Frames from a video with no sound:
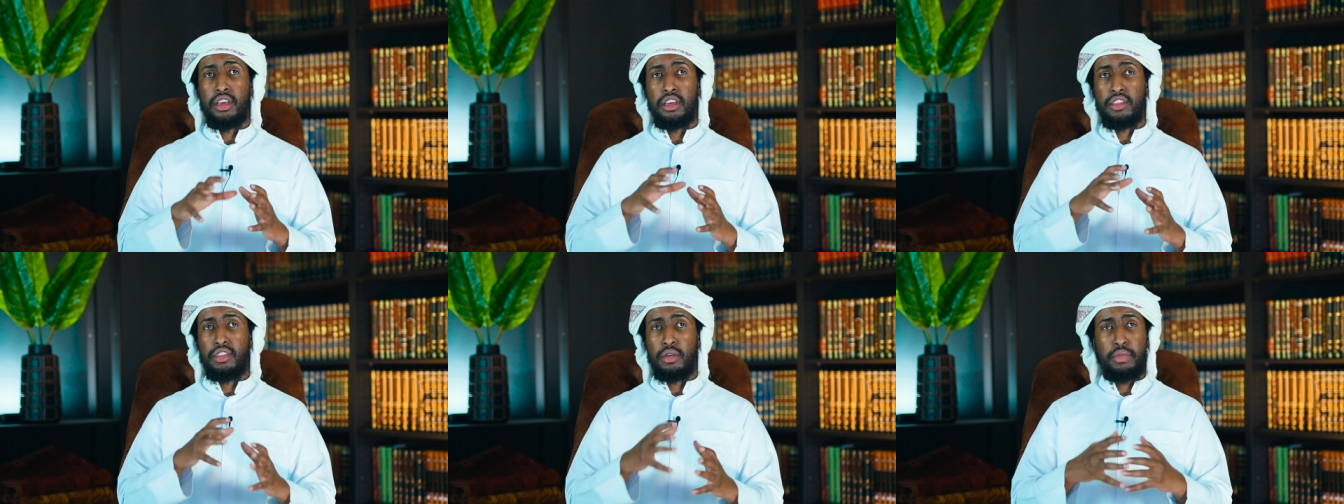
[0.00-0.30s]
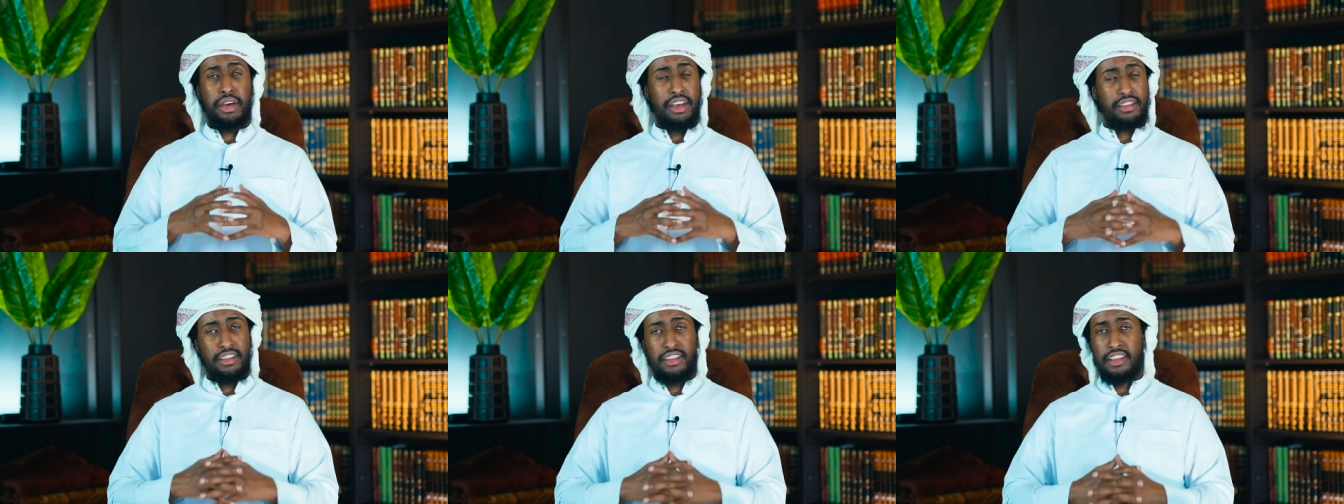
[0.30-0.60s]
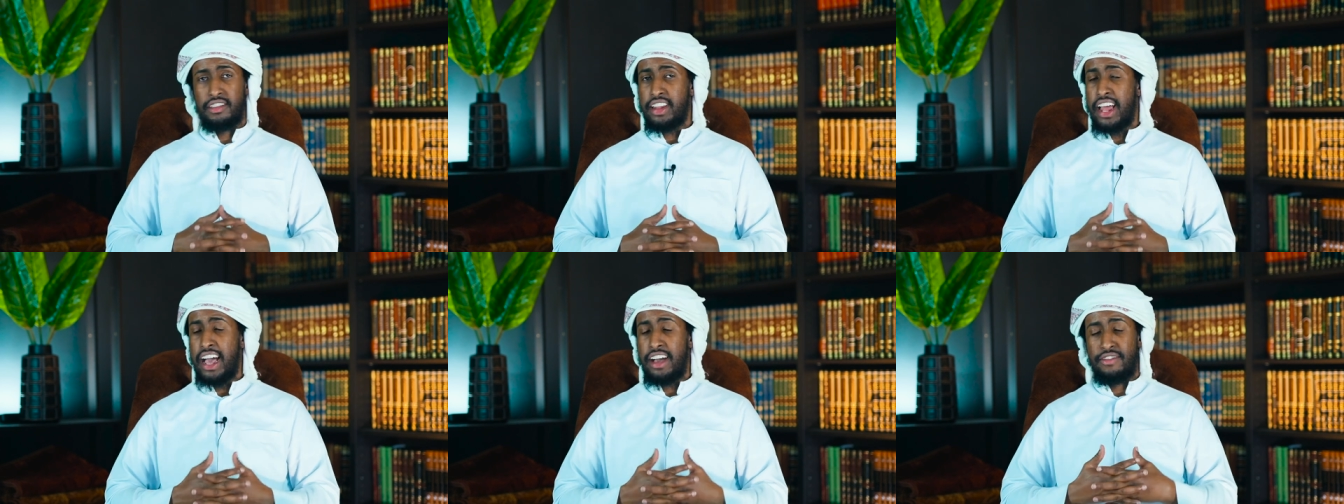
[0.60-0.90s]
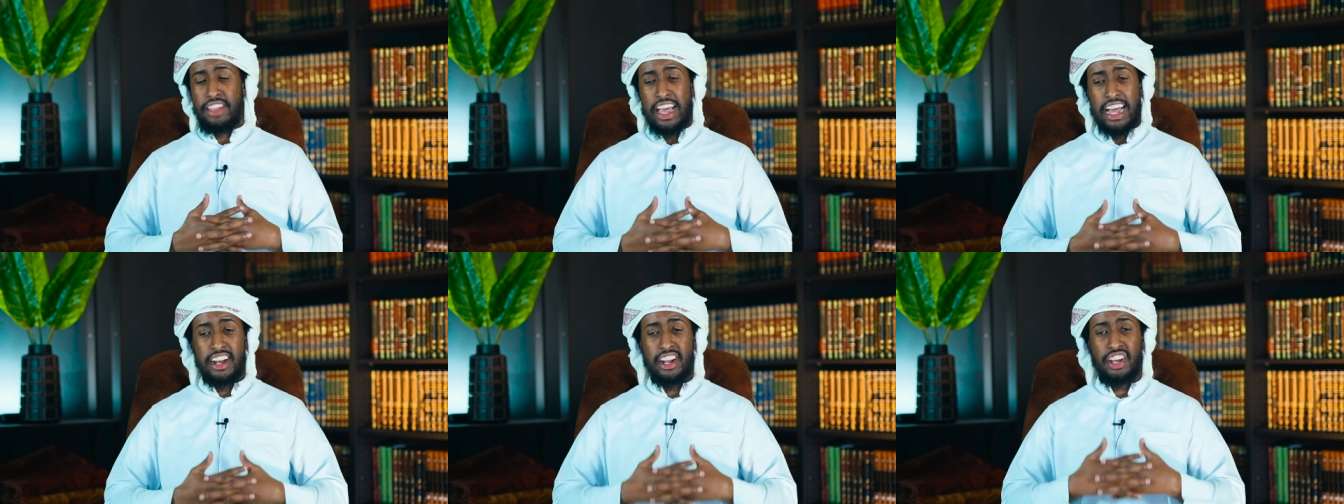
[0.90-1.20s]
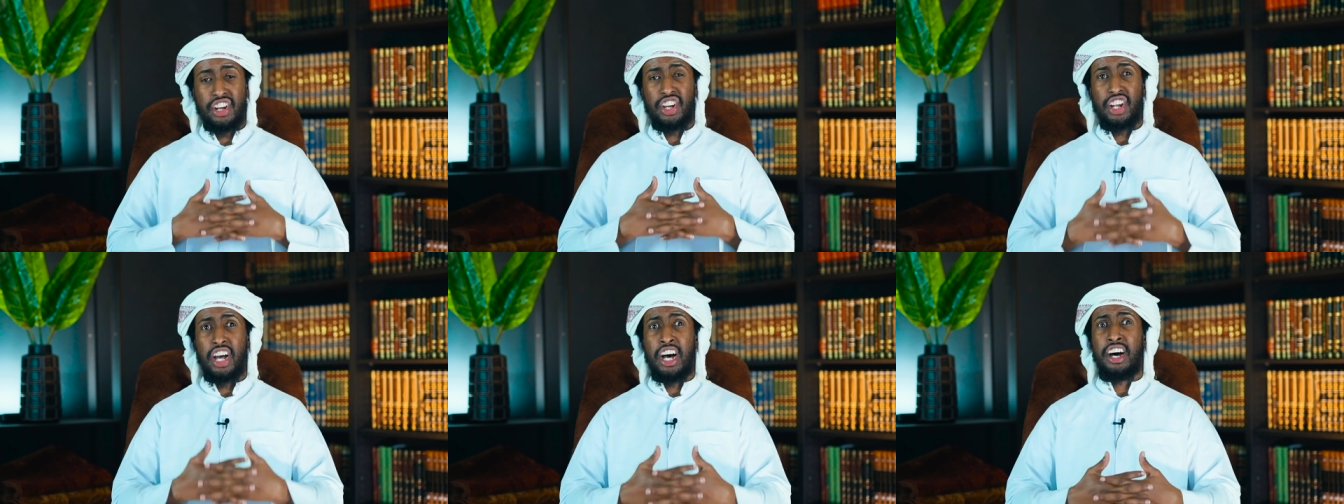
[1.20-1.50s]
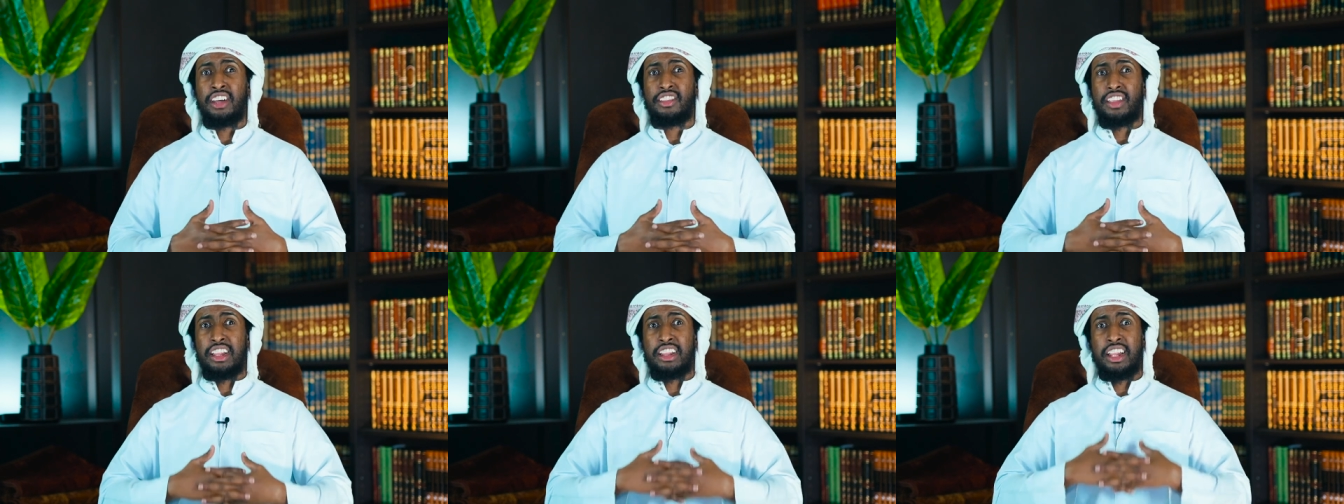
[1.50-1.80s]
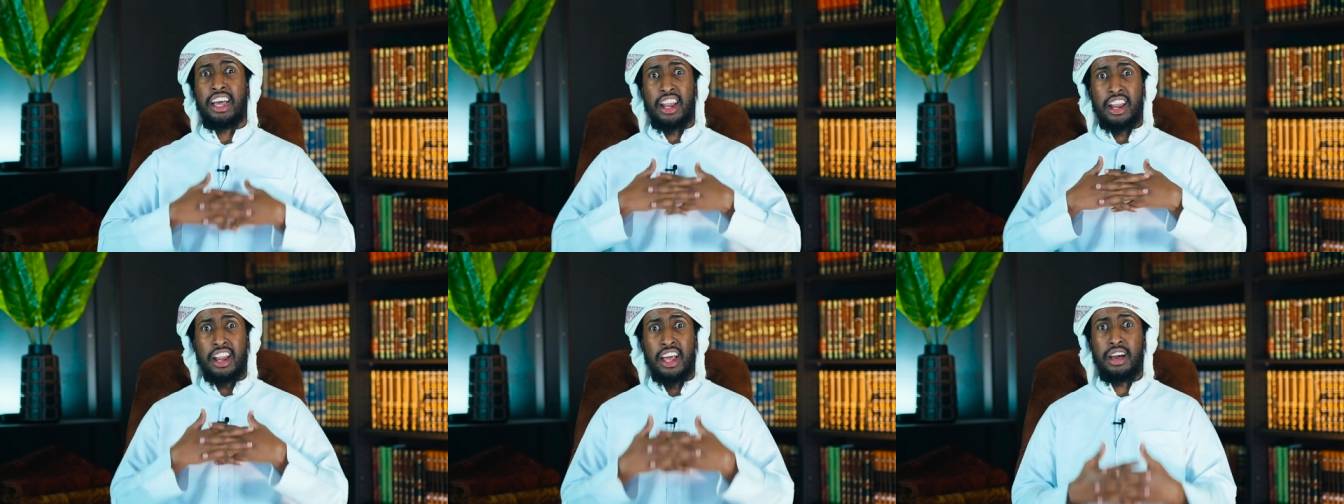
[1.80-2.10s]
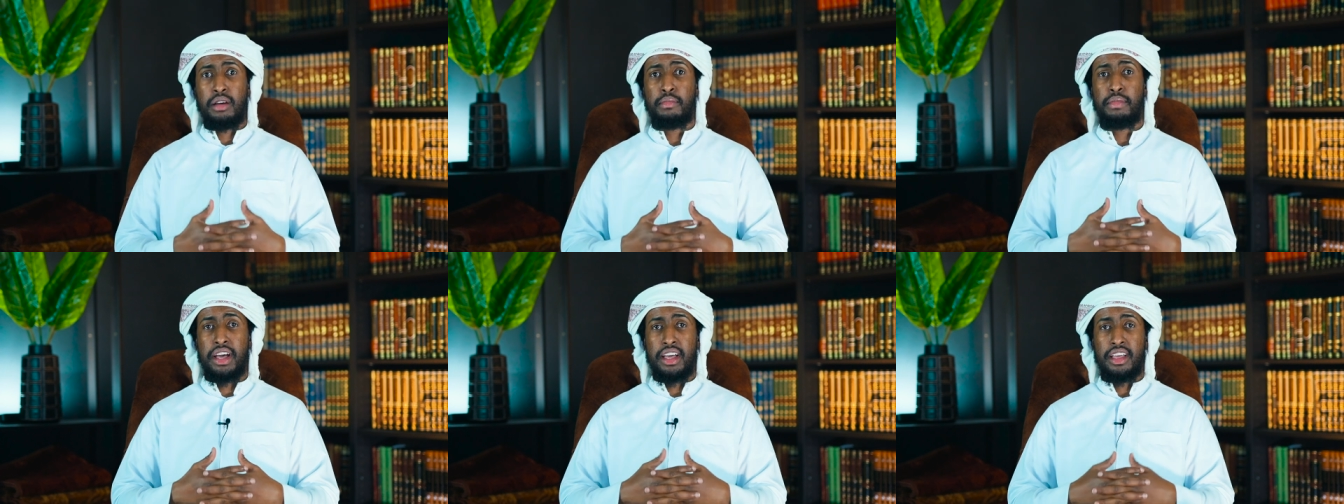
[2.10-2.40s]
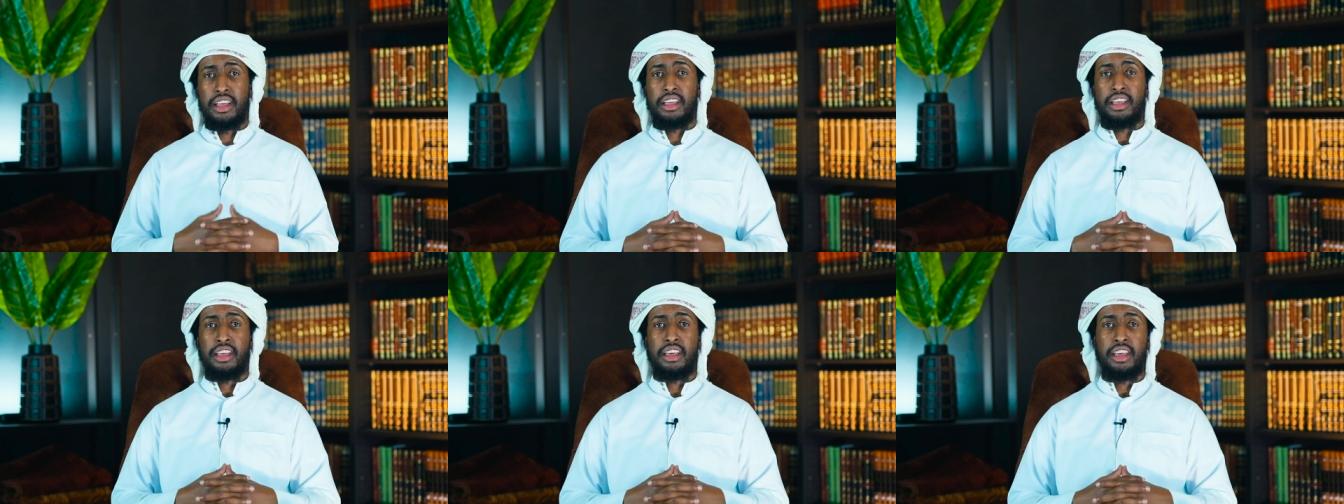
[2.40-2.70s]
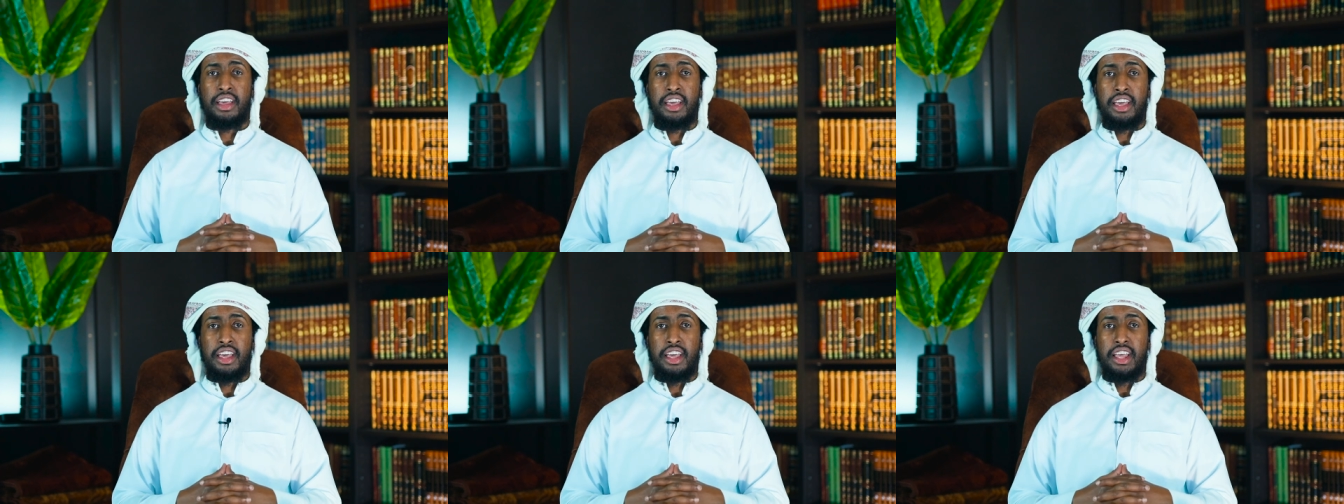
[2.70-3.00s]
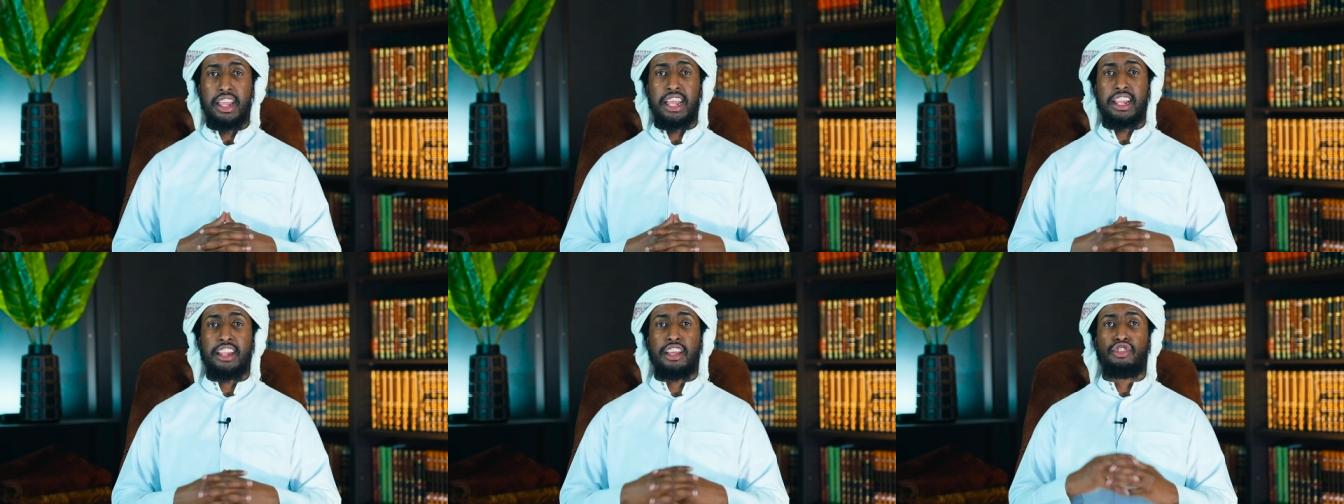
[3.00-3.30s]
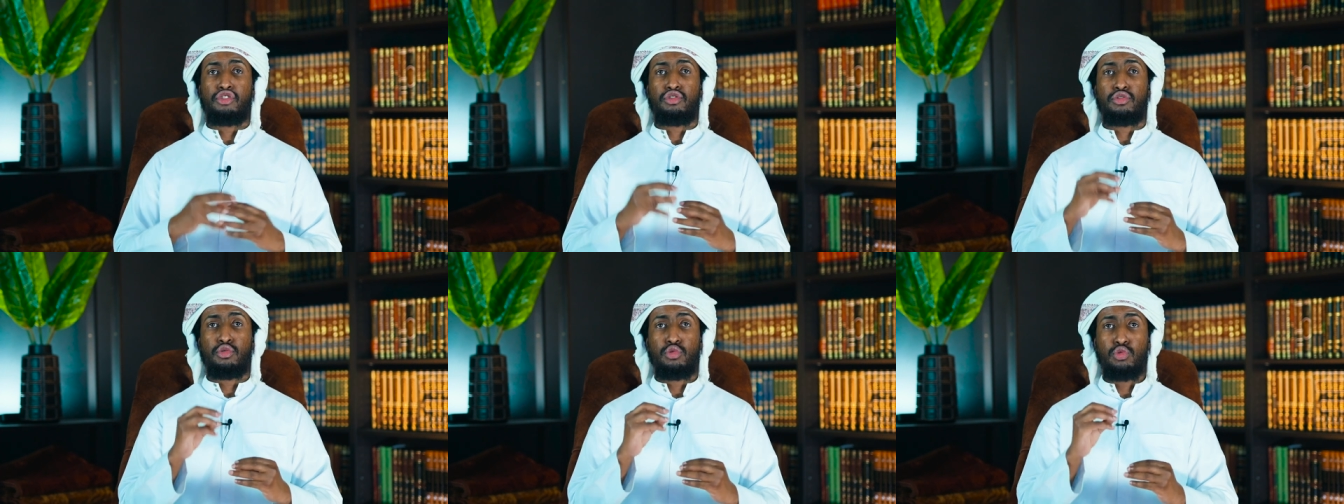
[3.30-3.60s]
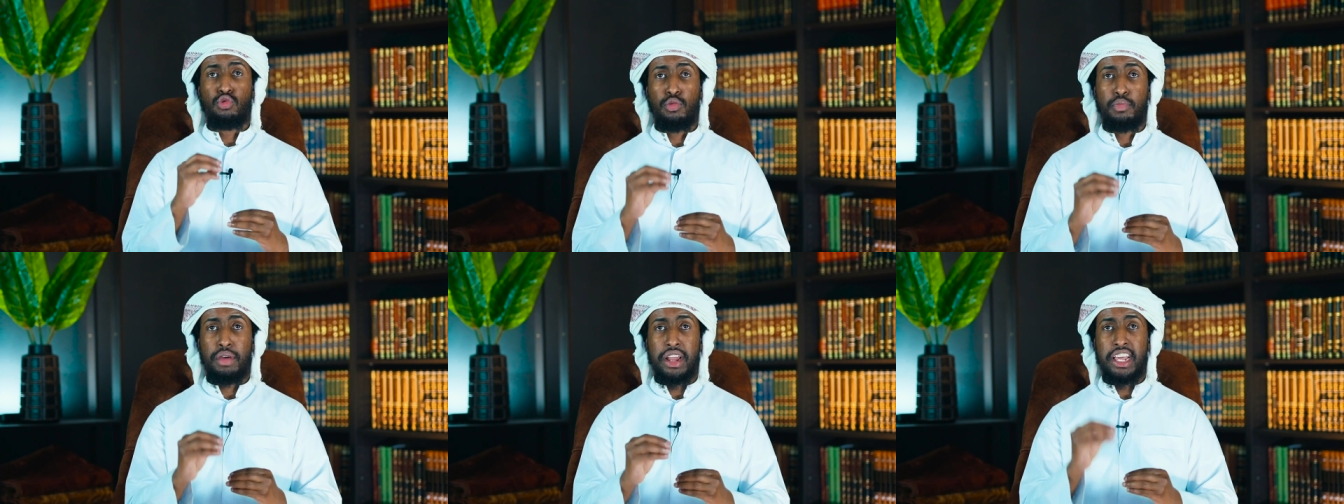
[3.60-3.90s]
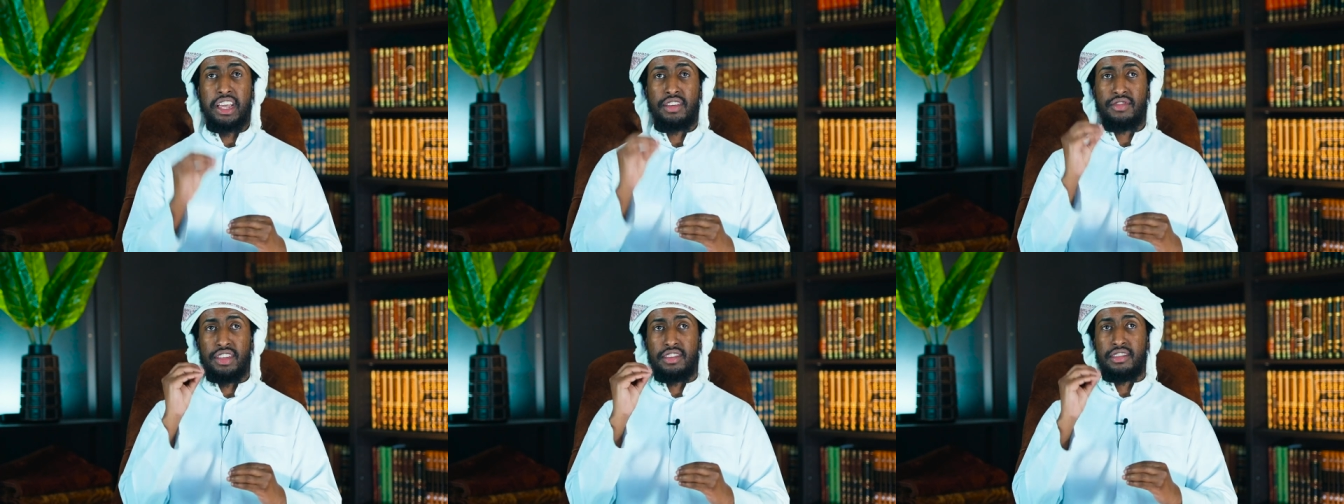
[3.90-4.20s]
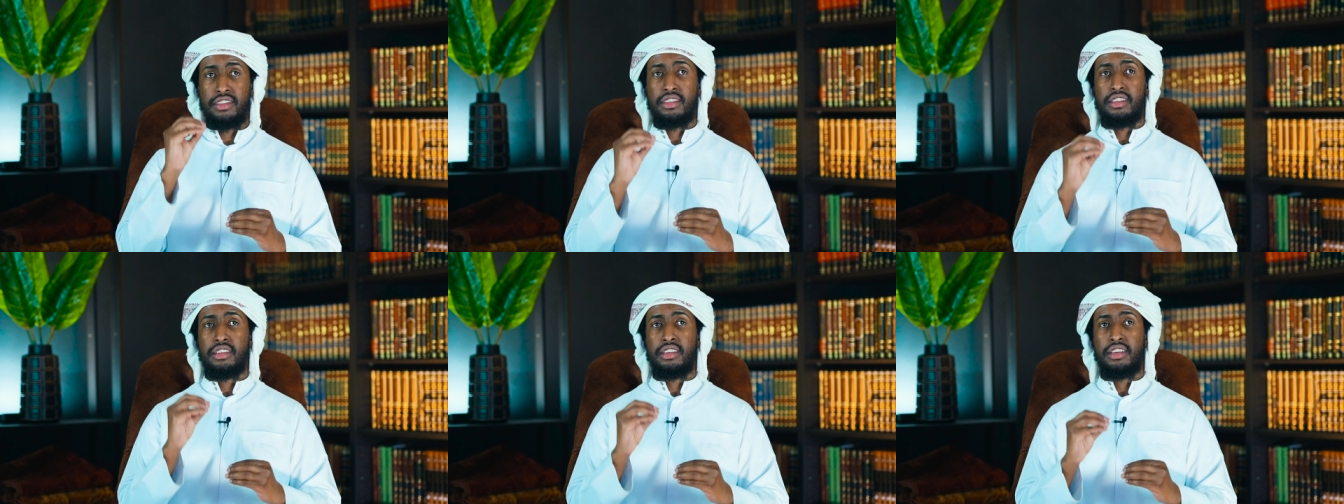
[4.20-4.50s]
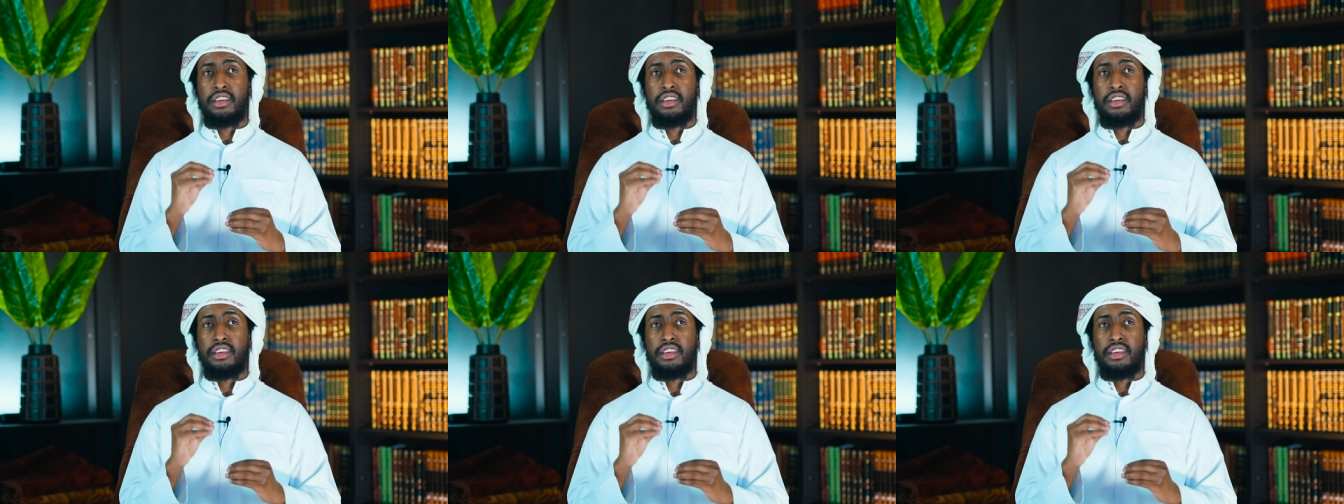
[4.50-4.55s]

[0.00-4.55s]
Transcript: The person doesn't have that nashat and that raghba that the true believers